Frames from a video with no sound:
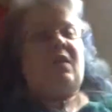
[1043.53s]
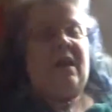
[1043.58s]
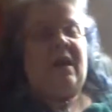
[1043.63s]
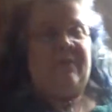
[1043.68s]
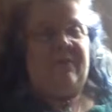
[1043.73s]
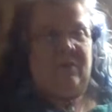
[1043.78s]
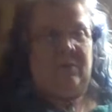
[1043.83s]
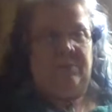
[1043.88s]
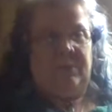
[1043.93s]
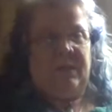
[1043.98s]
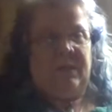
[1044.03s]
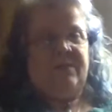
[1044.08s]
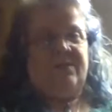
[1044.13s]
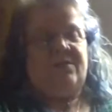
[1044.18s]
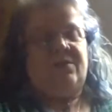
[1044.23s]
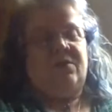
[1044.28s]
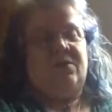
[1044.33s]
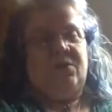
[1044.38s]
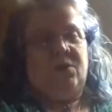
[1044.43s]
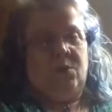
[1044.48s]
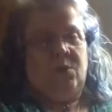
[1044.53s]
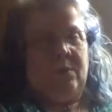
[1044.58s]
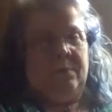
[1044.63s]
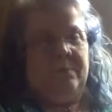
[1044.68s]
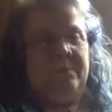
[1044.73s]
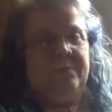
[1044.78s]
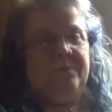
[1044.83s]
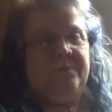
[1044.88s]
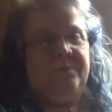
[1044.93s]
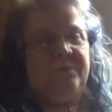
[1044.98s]
having a place to do
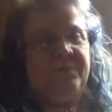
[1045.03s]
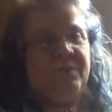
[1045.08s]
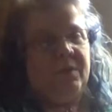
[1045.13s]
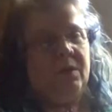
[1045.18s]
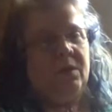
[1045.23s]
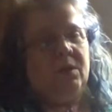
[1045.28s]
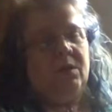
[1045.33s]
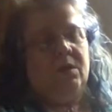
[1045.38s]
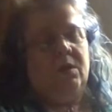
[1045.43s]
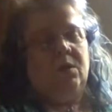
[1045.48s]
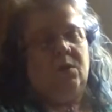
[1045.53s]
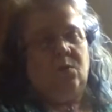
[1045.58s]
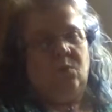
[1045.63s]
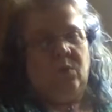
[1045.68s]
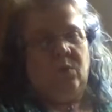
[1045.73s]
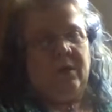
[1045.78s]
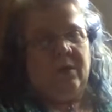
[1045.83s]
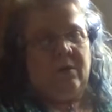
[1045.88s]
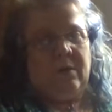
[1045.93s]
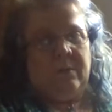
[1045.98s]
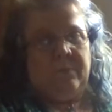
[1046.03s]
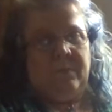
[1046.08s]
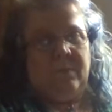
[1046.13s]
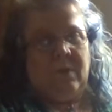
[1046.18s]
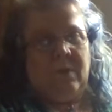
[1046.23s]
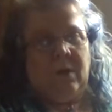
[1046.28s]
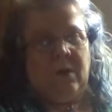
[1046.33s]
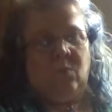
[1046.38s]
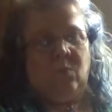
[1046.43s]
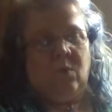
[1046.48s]
them where I'm
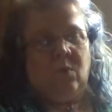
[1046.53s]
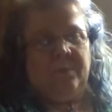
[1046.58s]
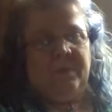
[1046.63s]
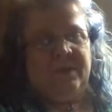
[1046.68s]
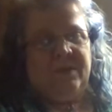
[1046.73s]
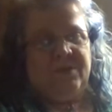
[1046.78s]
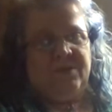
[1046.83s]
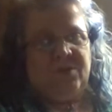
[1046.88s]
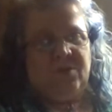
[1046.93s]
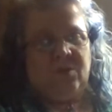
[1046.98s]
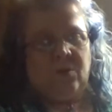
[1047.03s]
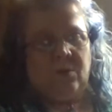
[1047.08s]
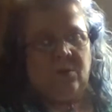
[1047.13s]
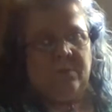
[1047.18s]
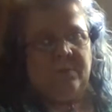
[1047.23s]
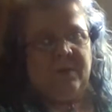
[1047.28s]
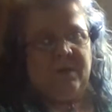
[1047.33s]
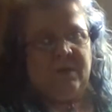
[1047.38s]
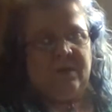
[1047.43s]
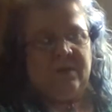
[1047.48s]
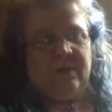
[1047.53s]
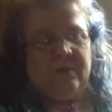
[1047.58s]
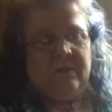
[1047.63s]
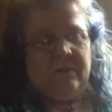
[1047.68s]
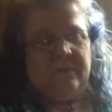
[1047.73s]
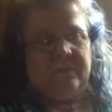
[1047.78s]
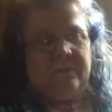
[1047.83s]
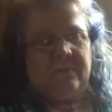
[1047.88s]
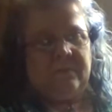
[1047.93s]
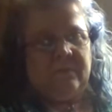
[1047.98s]
I won't be disturbed and
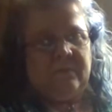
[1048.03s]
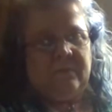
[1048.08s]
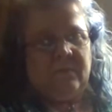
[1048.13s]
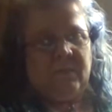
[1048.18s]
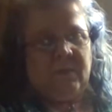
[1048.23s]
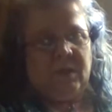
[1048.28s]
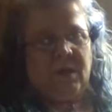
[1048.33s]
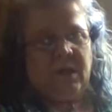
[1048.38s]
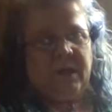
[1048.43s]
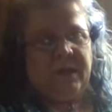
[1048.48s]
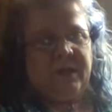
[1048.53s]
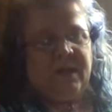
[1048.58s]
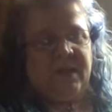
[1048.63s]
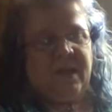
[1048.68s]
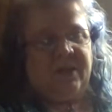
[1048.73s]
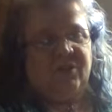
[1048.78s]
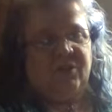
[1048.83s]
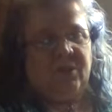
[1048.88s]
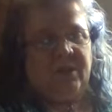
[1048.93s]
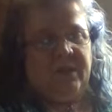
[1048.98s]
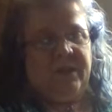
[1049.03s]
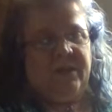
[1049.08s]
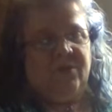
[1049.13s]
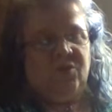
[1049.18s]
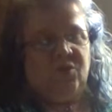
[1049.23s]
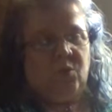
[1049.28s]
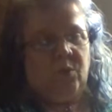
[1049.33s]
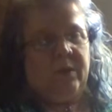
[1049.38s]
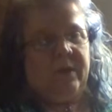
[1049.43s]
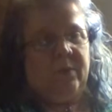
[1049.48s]
I can actually
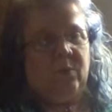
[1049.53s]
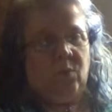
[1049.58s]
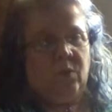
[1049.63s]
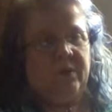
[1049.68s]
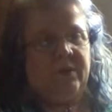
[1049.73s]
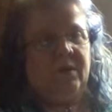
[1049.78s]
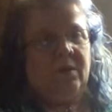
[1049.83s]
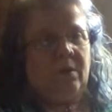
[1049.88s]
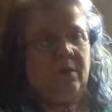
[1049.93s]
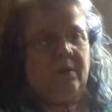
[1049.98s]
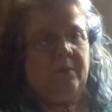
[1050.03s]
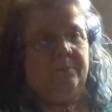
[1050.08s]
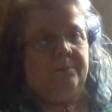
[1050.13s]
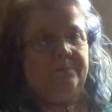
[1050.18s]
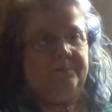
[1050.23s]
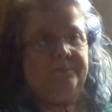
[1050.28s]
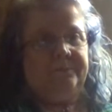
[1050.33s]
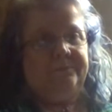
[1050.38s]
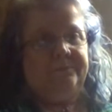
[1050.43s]
enjoy working on them.